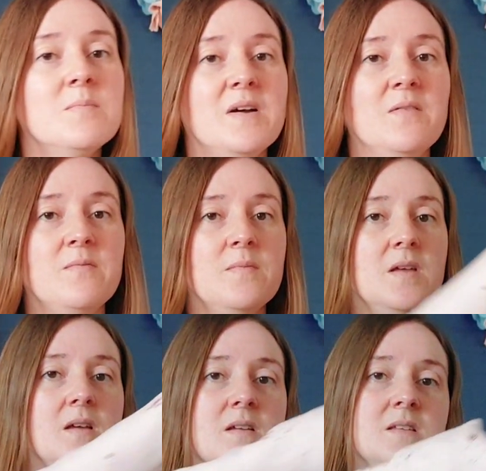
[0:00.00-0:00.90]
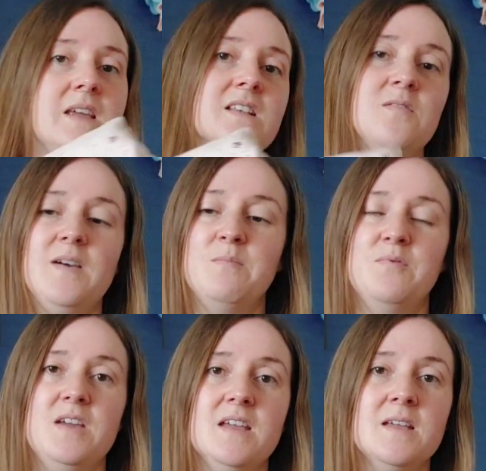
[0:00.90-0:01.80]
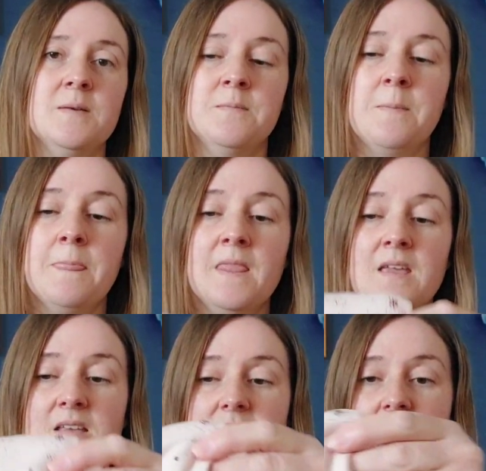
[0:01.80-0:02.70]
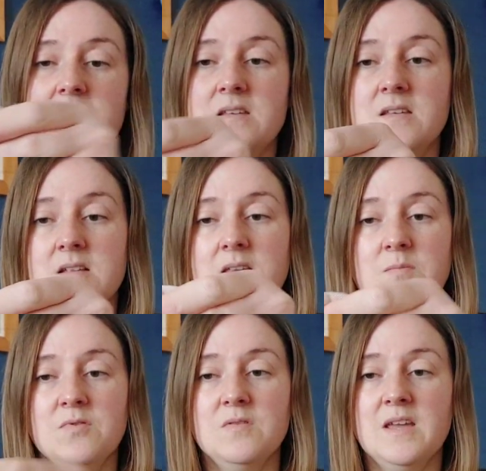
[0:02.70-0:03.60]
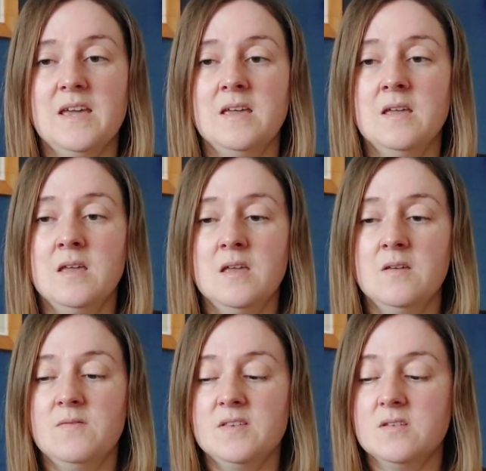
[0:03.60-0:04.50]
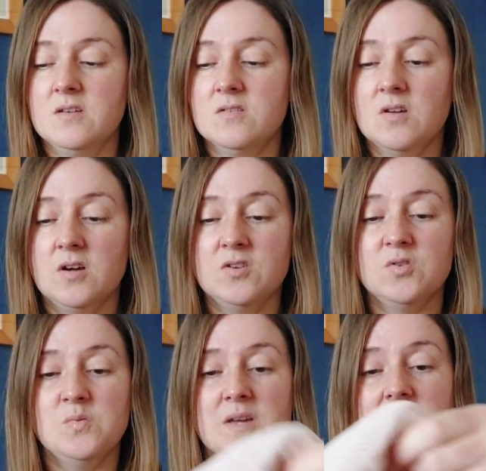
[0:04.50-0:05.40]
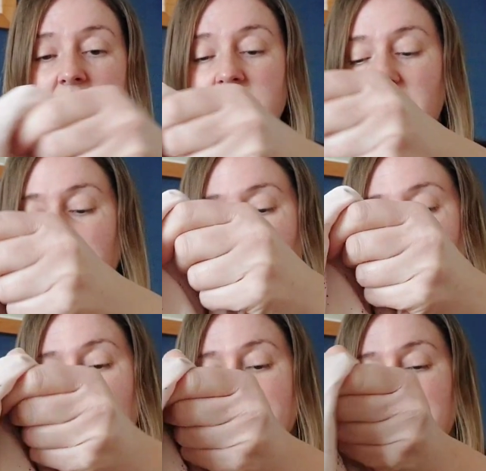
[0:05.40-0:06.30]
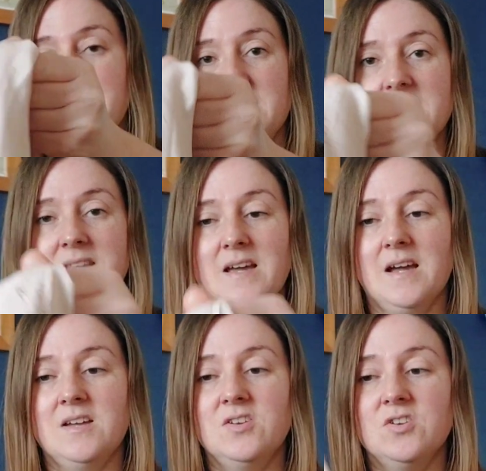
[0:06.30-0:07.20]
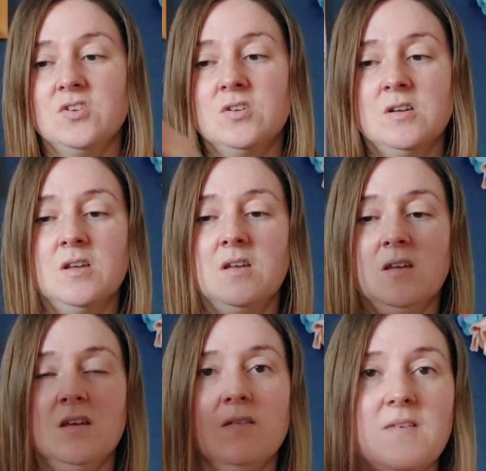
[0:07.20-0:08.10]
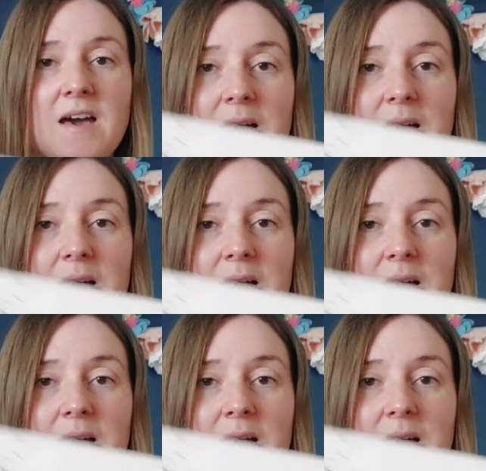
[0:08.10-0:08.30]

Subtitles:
my next fabric is this Atelier Brunette viscose cotton twill that I've had in my stash for